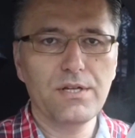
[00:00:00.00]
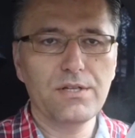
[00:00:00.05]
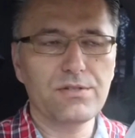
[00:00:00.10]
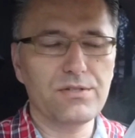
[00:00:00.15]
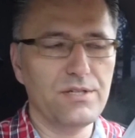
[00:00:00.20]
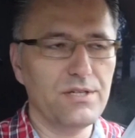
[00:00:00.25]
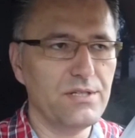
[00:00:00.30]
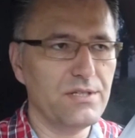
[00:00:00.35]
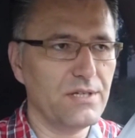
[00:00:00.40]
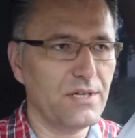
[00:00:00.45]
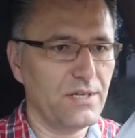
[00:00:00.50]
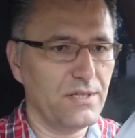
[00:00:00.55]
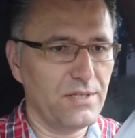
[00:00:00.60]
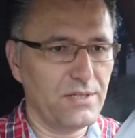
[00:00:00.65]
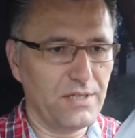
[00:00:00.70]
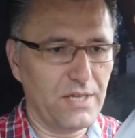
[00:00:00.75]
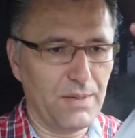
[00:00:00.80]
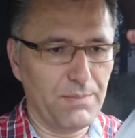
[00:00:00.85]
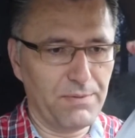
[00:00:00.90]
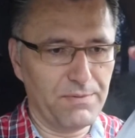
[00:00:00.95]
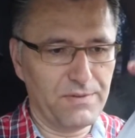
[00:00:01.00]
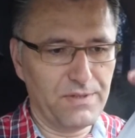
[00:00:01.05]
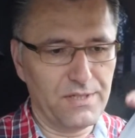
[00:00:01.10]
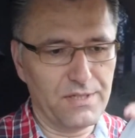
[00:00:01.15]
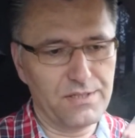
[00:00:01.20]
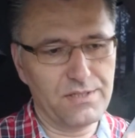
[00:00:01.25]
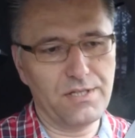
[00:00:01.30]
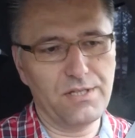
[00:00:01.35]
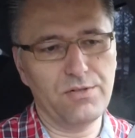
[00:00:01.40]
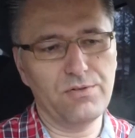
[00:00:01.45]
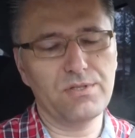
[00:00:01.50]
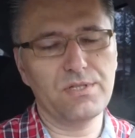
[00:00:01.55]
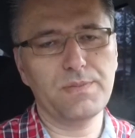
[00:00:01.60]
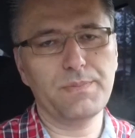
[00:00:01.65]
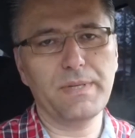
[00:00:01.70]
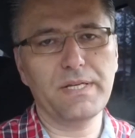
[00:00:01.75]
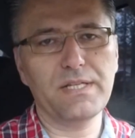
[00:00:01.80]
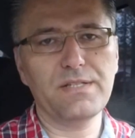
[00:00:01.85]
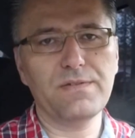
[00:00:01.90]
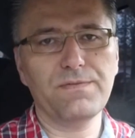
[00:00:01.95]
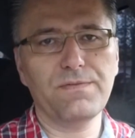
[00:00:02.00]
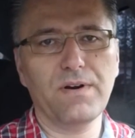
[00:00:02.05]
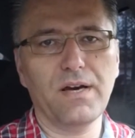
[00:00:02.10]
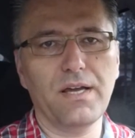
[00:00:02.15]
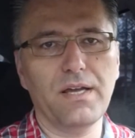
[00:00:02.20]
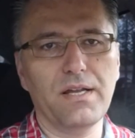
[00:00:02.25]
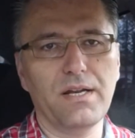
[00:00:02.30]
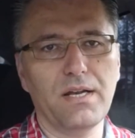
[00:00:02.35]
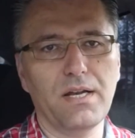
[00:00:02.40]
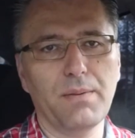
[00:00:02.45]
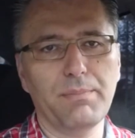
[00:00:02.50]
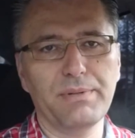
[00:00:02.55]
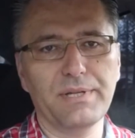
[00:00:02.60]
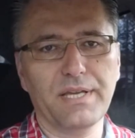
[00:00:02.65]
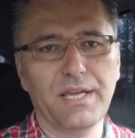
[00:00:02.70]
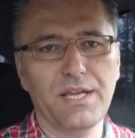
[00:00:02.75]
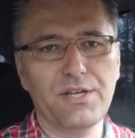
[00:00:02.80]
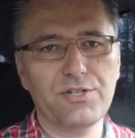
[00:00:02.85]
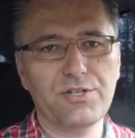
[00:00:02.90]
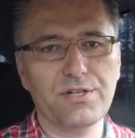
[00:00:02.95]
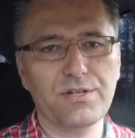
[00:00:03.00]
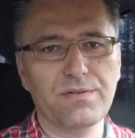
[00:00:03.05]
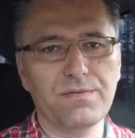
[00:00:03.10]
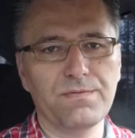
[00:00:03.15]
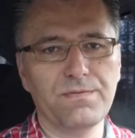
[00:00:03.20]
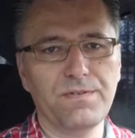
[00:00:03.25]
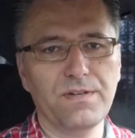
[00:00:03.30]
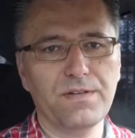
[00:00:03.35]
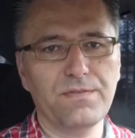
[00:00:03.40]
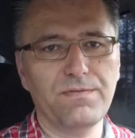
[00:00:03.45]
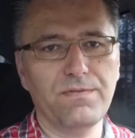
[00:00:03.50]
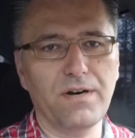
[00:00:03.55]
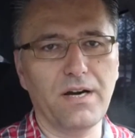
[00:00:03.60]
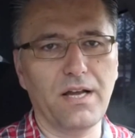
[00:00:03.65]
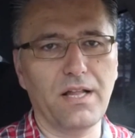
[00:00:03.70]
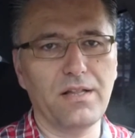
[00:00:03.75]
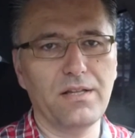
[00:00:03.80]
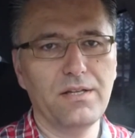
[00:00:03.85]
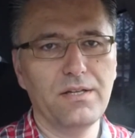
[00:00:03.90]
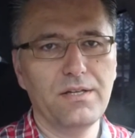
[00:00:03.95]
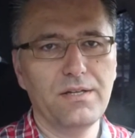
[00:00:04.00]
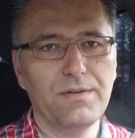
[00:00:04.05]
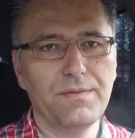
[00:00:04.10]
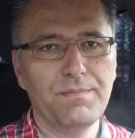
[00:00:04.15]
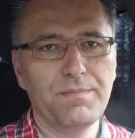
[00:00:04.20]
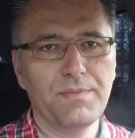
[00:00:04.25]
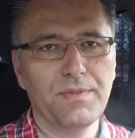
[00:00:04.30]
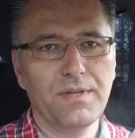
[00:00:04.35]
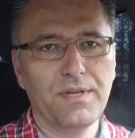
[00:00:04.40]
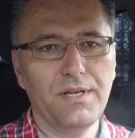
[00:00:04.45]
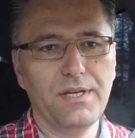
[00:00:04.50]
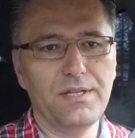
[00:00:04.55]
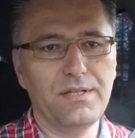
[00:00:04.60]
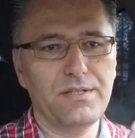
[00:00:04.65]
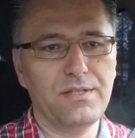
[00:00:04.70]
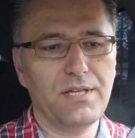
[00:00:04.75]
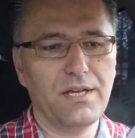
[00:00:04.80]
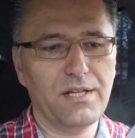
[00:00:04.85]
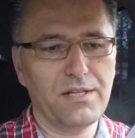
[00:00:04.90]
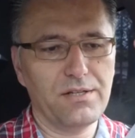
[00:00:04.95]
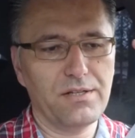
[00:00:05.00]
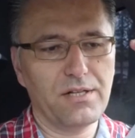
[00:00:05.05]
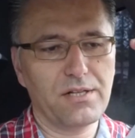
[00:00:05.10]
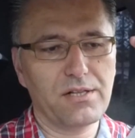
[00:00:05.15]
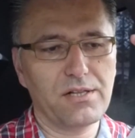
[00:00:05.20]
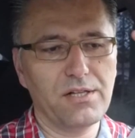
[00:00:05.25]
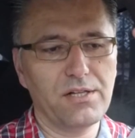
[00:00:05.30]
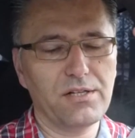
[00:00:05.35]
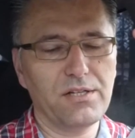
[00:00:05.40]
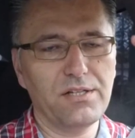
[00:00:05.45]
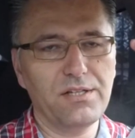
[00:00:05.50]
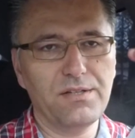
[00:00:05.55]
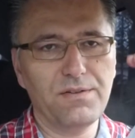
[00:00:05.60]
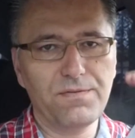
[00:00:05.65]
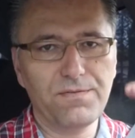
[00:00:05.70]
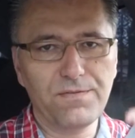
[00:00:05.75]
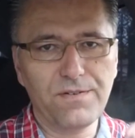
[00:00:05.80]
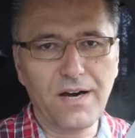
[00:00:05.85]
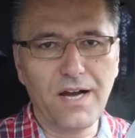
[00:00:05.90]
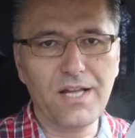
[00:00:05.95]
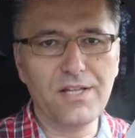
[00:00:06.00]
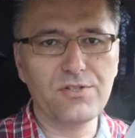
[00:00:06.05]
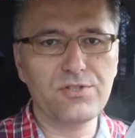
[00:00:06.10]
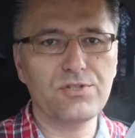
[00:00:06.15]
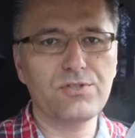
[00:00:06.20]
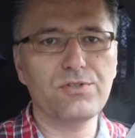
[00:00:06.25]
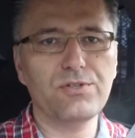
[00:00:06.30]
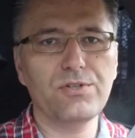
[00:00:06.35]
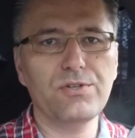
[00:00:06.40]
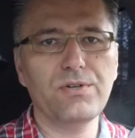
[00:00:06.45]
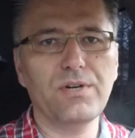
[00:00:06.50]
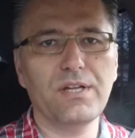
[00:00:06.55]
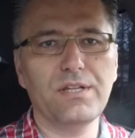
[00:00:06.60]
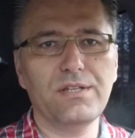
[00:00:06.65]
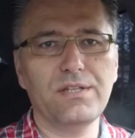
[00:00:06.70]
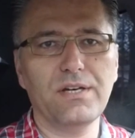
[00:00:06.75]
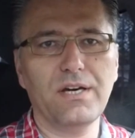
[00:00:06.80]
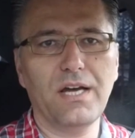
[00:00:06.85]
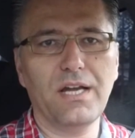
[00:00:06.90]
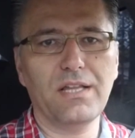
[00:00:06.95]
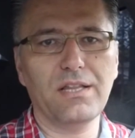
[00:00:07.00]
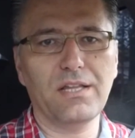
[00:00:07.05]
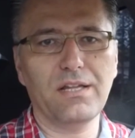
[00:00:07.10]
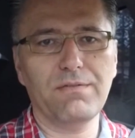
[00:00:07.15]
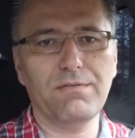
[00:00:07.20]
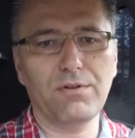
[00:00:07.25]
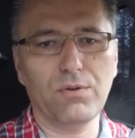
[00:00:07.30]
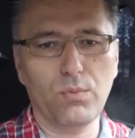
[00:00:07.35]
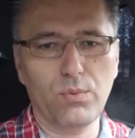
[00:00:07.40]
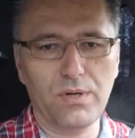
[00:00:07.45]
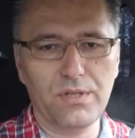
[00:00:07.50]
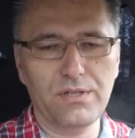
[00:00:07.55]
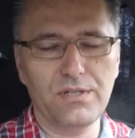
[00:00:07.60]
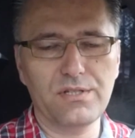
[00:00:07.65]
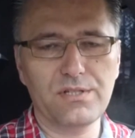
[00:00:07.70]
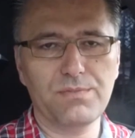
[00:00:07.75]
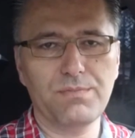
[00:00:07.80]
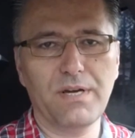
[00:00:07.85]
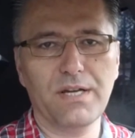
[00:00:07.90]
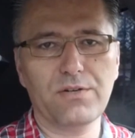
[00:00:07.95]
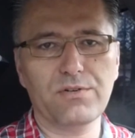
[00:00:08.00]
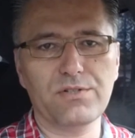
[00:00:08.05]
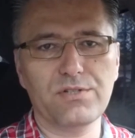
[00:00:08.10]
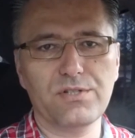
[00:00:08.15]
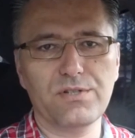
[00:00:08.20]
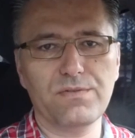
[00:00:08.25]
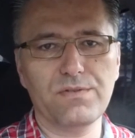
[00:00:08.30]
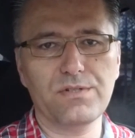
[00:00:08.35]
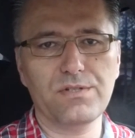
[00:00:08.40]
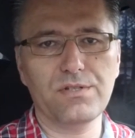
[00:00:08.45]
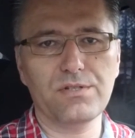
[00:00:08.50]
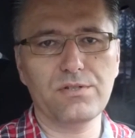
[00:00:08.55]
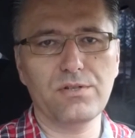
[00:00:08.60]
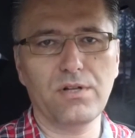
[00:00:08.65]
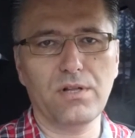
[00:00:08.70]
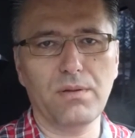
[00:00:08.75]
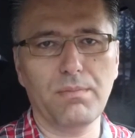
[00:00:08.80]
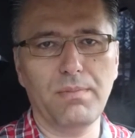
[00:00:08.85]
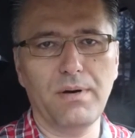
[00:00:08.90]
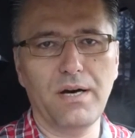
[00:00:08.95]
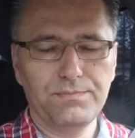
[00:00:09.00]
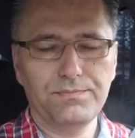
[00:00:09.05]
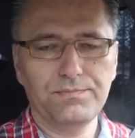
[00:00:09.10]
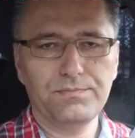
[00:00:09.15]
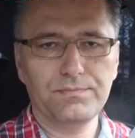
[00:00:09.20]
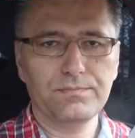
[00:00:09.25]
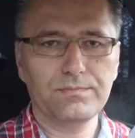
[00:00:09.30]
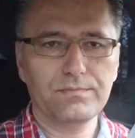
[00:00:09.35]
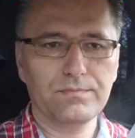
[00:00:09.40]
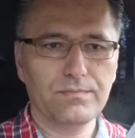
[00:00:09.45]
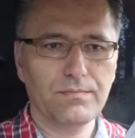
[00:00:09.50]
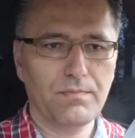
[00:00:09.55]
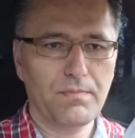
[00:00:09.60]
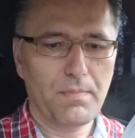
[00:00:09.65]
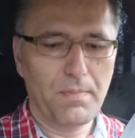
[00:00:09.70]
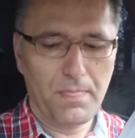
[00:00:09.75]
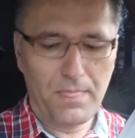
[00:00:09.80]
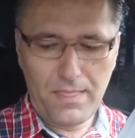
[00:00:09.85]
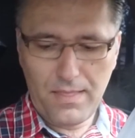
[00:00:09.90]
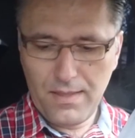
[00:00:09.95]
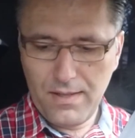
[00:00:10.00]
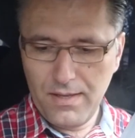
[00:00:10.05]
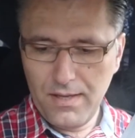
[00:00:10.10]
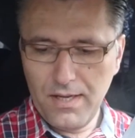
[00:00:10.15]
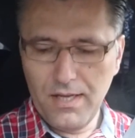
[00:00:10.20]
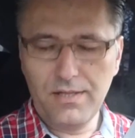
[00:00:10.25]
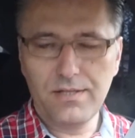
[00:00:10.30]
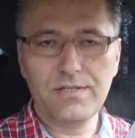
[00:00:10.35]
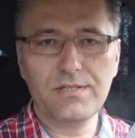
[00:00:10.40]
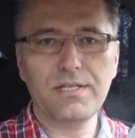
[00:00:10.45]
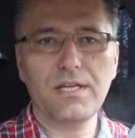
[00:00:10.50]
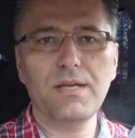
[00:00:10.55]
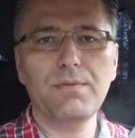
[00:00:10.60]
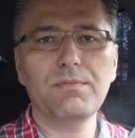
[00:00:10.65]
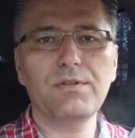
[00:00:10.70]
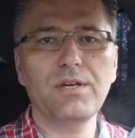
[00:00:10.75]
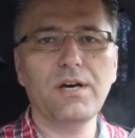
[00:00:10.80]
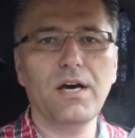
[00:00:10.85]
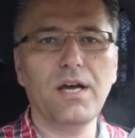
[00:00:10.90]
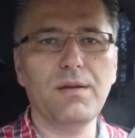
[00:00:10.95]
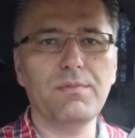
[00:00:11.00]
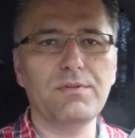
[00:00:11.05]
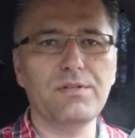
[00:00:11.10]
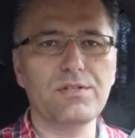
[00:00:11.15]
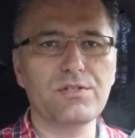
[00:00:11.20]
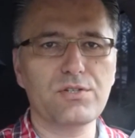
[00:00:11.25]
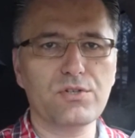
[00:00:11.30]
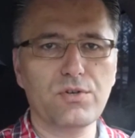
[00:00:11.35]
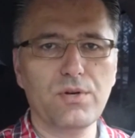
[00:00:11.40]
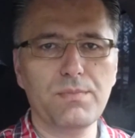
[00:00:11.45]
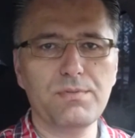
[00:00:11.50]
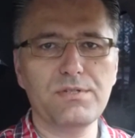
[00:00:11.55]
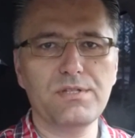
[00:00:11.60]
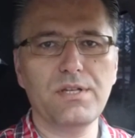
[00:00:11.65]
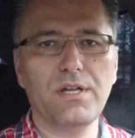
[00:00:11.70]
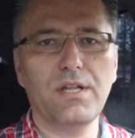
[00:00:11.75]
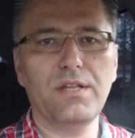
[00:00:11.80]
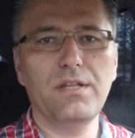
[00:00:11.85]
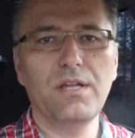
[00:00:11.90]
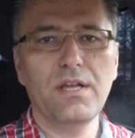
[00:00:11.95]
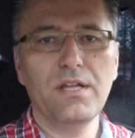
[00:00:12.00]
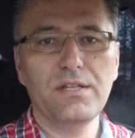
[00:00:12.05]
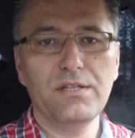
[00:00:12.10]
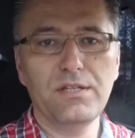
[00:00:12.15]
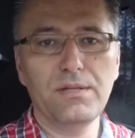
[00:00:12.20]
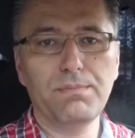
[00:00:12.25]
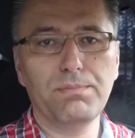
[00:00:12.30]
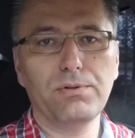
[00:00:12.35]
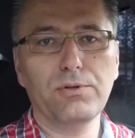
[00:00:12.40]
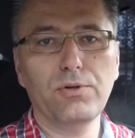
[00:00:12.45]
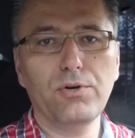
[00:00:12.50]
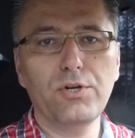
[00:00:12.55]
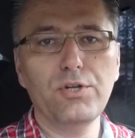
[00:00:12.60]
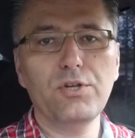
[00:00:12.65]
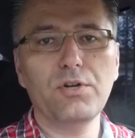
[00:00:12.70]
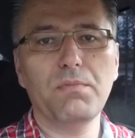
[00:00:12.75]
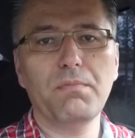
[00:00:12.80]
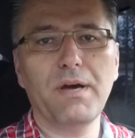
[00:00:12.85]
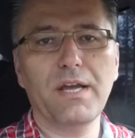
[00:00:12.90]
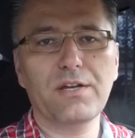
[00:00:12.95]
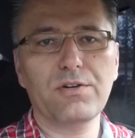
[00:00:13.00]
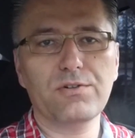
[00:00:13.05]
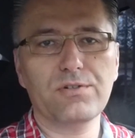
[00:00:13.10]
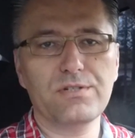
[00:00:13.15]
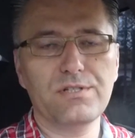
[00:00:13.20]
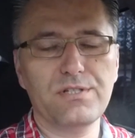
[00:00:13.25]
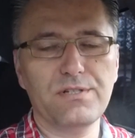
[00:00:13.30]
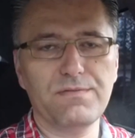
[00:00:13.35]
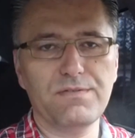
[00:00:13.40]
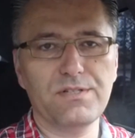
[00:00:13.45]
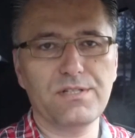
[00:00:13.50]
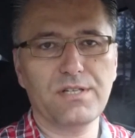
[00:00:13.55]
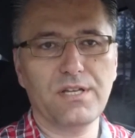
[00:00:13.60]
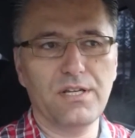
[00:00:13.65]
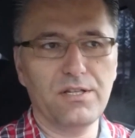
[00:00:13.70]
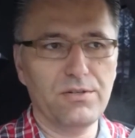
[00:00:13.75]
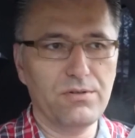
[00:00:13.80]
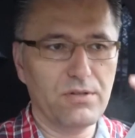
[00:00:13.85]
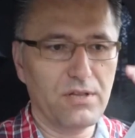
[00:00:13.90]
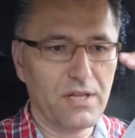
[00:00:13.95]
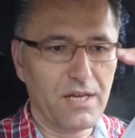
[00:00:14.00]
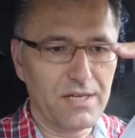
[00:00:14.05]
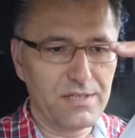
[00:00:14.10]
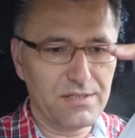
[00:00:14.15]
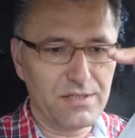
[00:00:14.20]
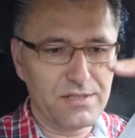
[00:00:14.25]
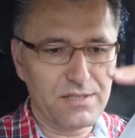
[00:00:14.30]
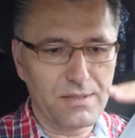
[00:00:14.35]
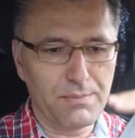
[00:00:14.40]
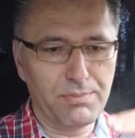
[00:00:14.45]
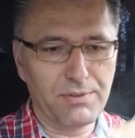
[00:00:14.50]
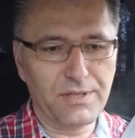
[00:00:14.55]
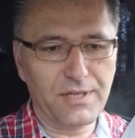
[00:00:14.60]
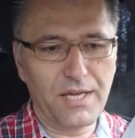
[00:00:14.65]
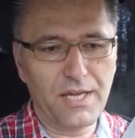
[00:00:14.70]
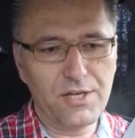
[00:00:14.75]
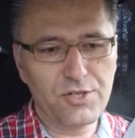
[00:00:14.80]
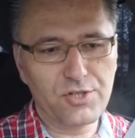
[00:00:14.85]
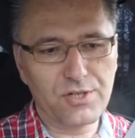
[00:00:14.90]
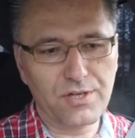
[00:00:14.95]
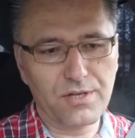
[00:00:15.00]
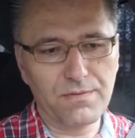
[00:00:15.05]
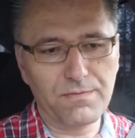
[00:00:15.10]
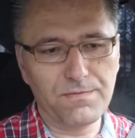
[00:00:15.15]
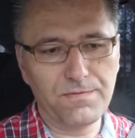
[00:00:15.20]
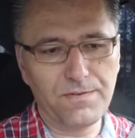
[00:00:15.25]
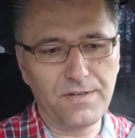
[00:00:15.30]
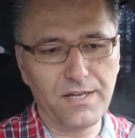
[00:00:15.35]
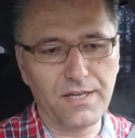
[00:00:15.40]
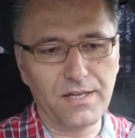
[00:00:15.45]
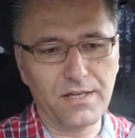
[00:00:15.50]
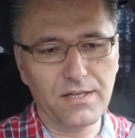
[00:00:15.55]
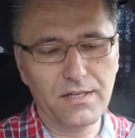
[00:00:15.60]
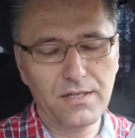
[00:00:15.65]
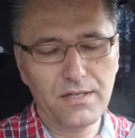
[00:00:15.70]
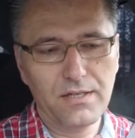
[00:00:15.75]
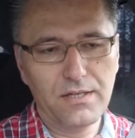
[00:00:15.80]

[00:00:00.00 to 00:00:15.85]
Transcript: So these are the type of things that you specify in an application config file. It clearly defines to you at the high level what this microservice is all about. At the same time, the scripts that deploy your microservice can utilize this application config